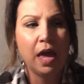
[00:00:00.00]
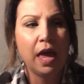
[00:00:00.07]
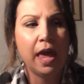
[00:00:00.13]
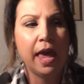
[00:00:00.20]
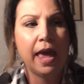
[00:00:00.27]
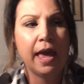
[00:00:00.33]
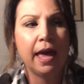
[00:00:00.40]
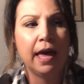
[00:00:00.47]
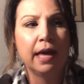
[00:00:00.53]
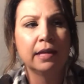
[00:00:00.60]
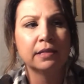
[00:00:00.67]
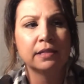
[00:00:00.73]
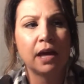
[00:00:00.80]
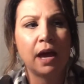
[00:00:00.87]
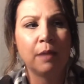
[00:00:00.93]

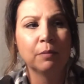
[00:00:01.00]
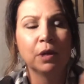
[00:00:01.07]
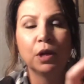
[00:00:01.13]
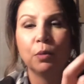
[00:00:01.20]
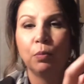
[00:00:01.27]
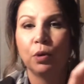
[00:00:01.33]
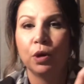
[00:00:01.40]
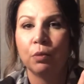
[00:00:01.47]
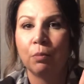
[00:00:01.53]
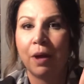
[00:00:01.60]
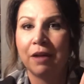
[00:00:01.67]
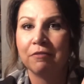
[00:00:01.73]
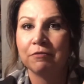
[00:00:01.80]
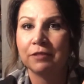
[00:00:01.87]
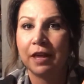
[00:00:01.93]
And I'm gonna put my
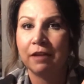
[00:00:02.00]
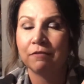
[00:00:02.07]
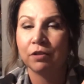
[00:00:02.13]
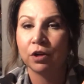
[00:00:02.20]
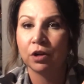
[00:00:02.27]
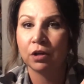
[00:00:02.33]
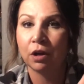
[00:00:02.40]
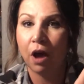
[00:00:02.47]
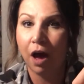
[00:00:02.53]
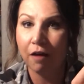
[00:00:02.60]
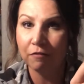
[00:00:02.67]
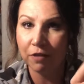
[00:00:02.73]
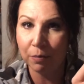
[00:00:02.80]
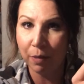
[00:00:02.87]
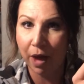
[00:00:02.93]
flavored
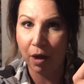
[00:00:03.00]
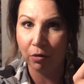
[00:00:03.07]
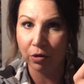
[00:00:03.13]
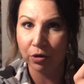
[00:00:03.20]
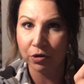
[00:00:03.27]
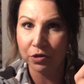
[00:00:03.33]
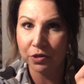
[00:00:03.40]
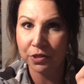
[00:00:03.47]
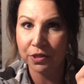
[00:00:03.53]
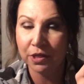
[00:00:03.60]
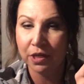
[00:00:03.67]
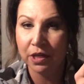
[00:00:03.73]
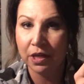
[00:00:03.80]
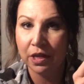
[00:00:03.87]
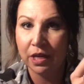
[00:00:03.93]
coffee powders
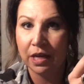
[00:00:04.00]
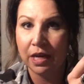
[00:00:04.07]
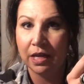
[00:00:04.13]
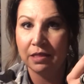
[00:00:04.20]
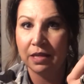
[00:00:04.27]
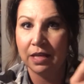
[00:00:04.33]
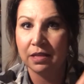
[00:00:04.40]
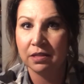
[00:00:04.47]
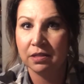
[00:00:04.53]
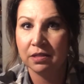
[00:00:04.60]
in these.